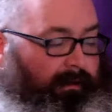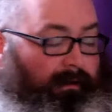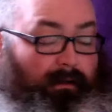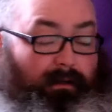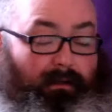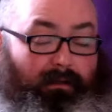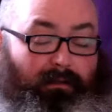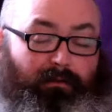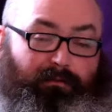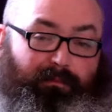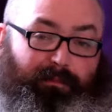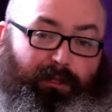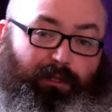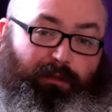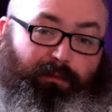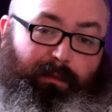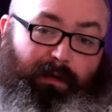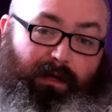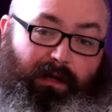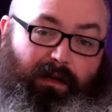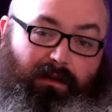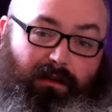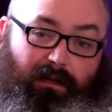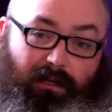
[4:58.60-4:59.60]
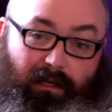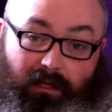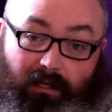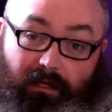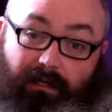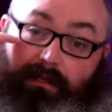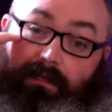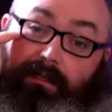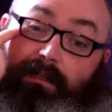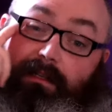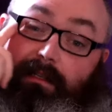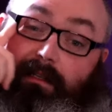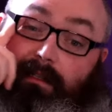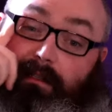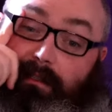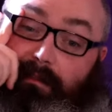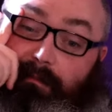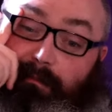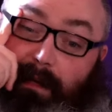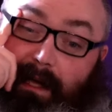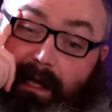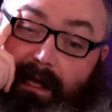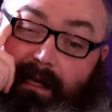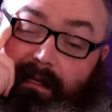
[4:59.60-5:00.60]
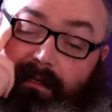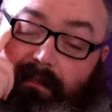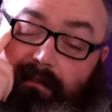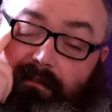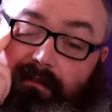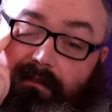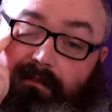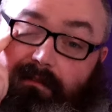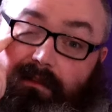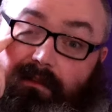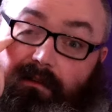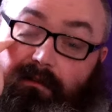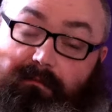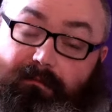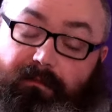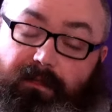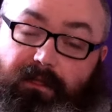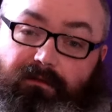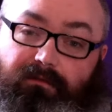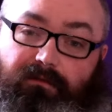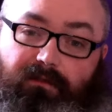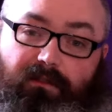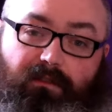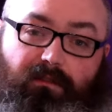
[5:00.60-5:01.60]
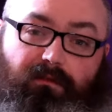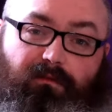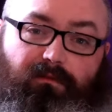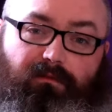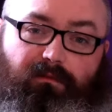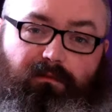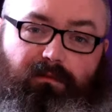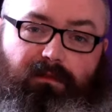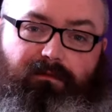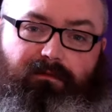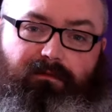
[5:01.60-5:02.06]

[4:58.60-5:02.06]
Spielberg is back doing the old musical with